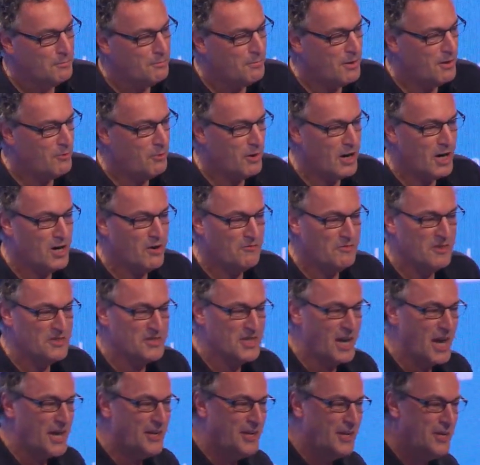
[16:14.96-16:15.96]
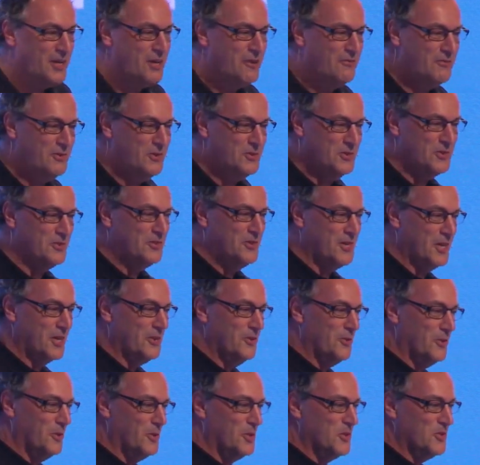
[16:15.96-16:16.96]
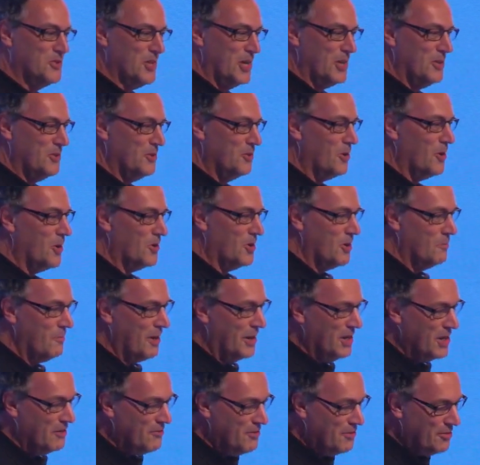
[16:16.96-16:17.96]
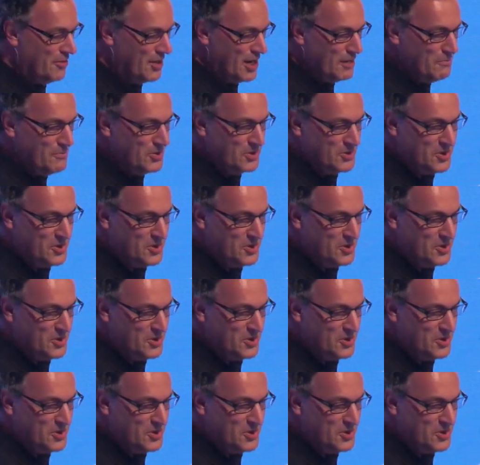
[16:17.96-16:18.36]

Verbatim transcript: Beware of this idea of using technology to automate everything,